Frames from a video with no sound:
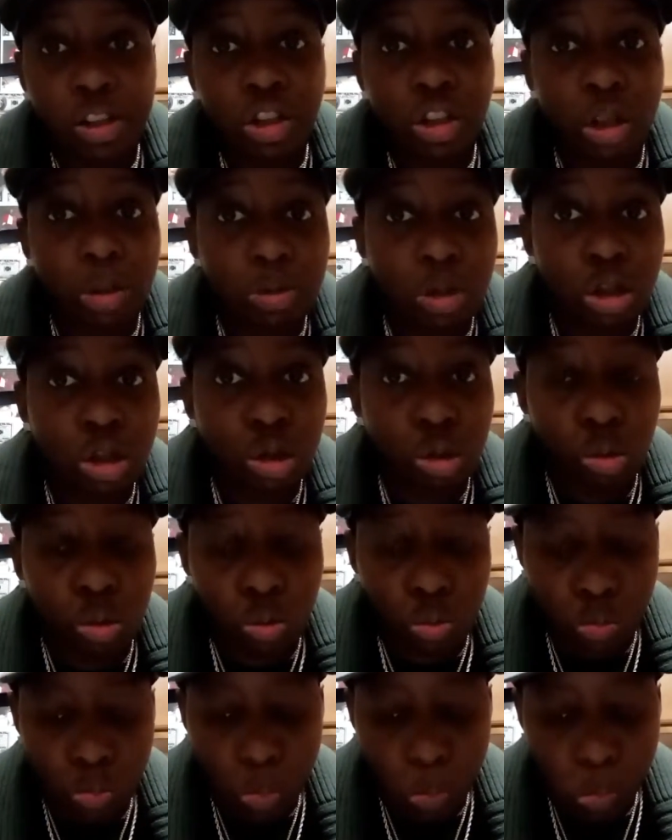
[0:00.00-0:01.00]
substitute,
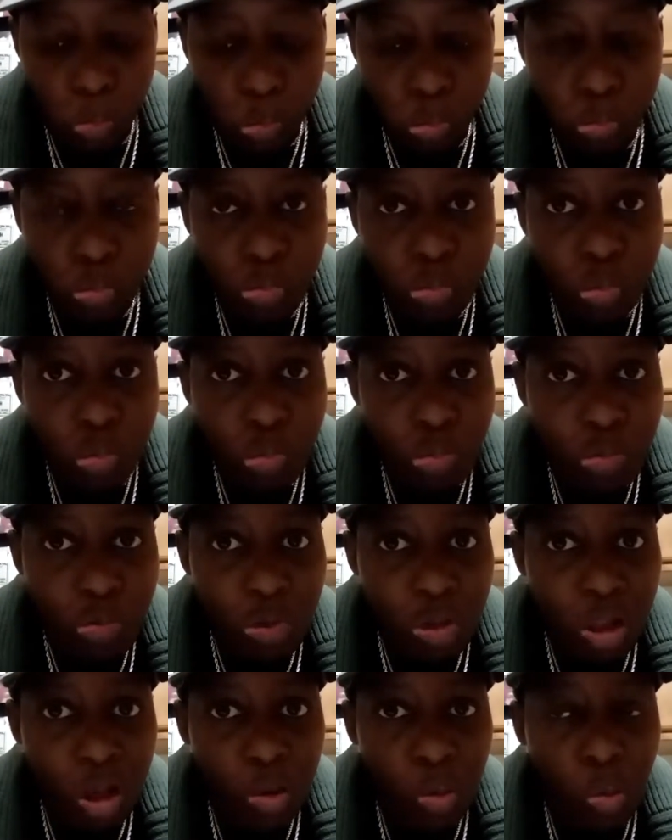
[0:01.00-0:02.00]

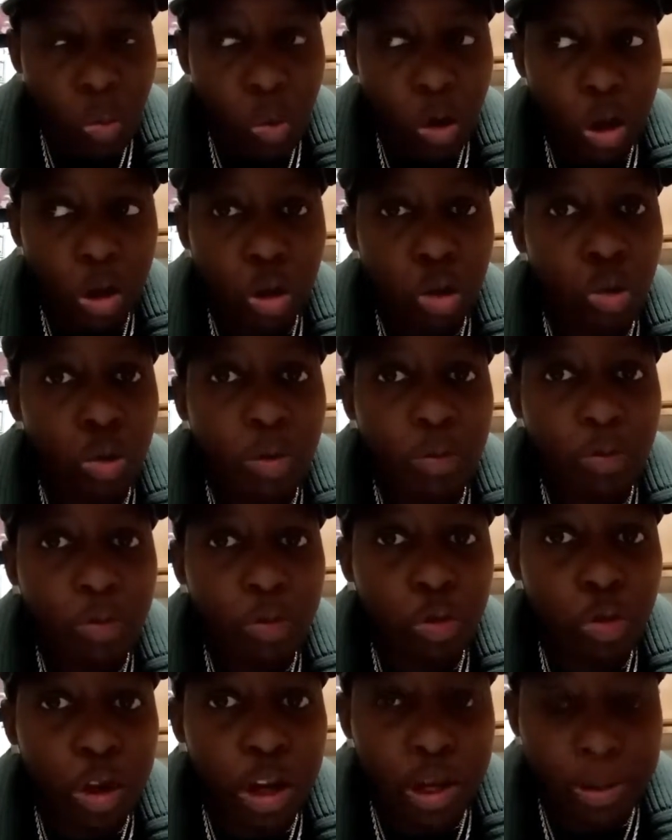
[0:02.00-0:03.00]

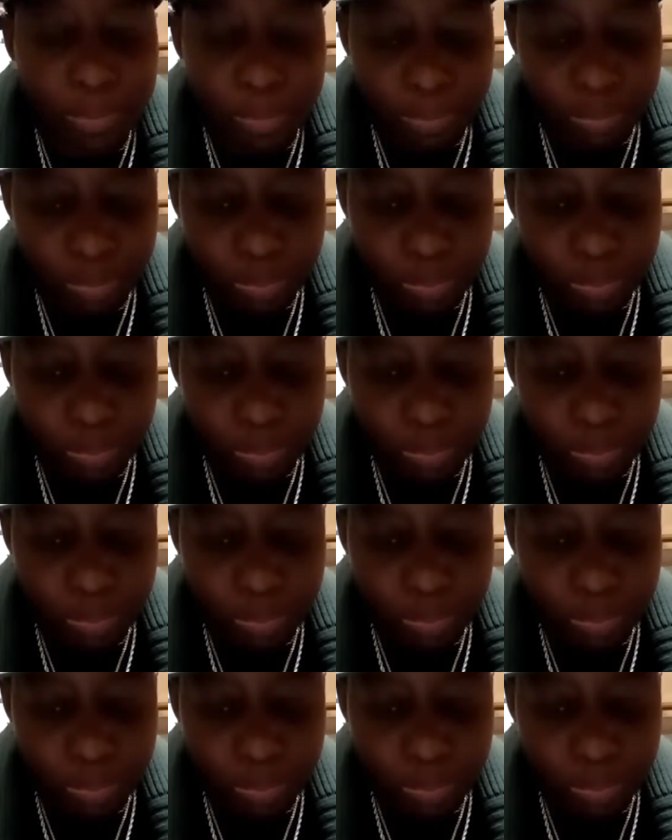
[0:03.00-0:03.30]
gluten-free,